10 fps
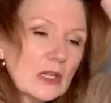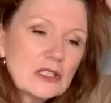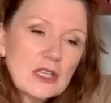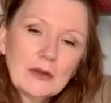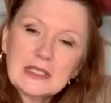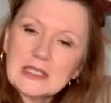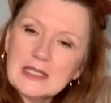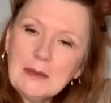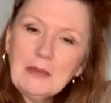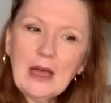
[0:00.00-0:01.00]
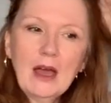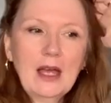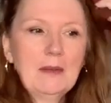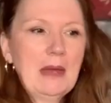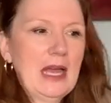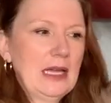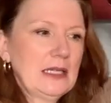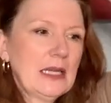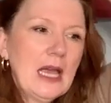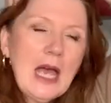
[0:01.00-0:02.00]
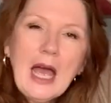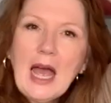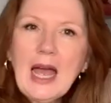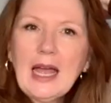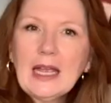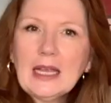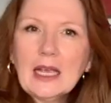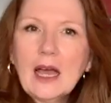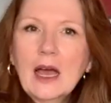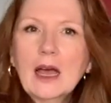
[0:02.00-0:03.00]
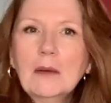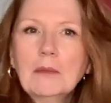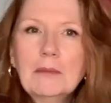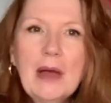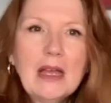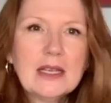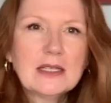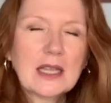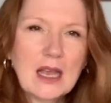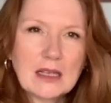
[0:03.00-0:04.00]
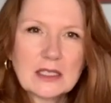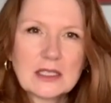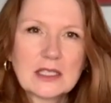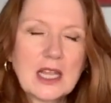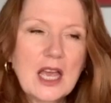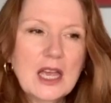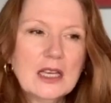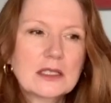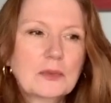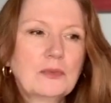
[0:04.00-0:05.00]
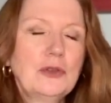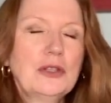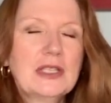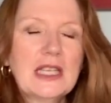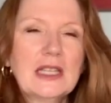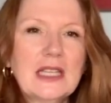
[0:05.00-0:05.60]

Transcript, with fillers: So in December I made a um, bias cut skirt using